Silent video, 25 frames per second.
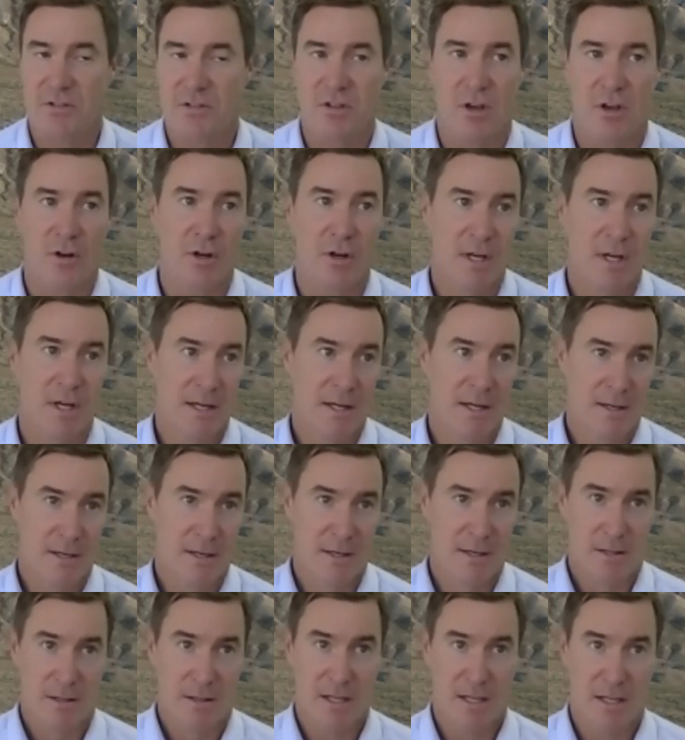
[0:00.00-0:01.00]
So
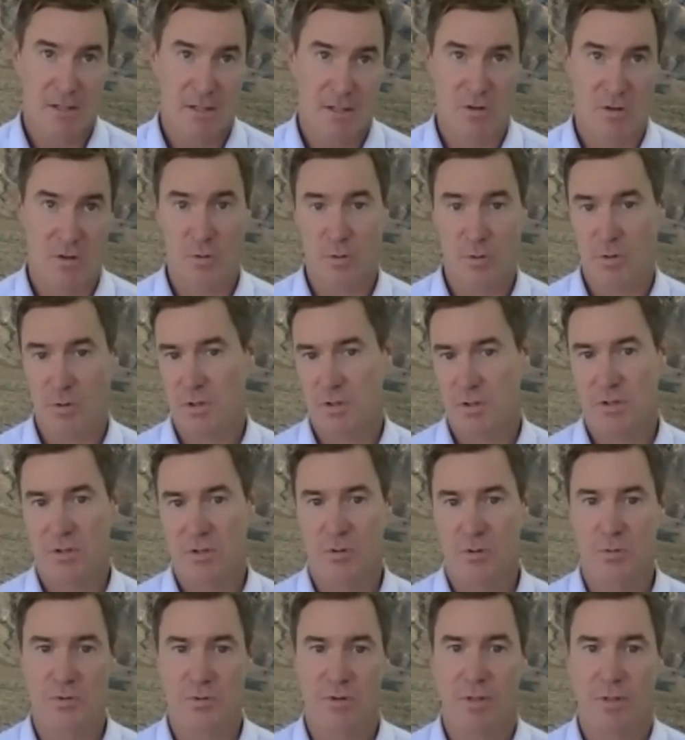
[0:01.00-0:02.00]
there's two
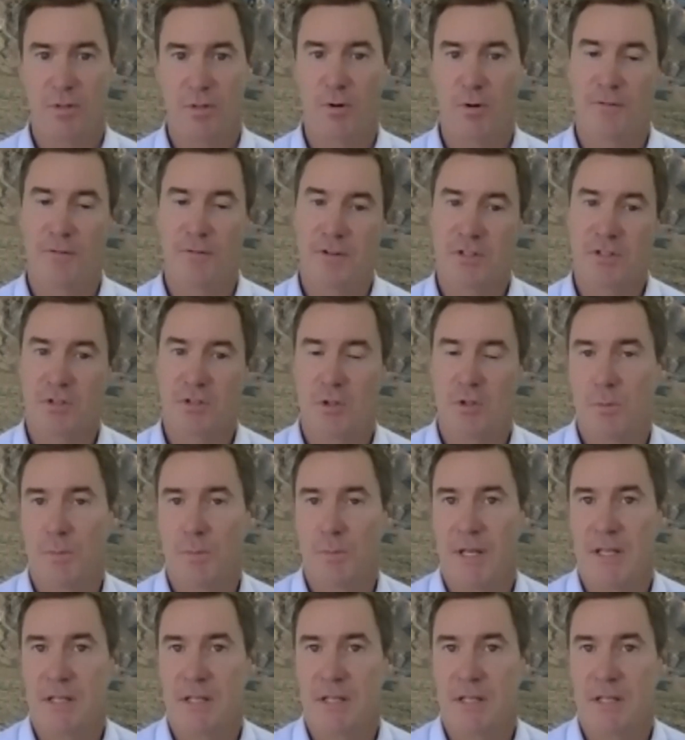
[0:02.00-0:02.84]
schools of thought for Storm.